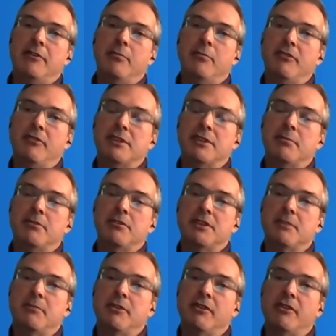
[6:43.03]
the principal's
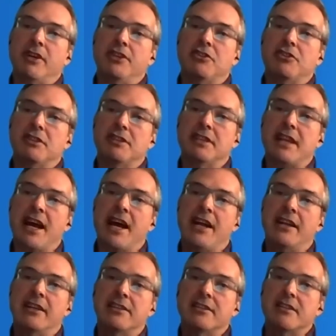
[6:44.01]
immigration
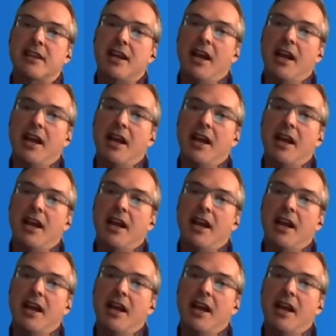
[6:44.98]
status,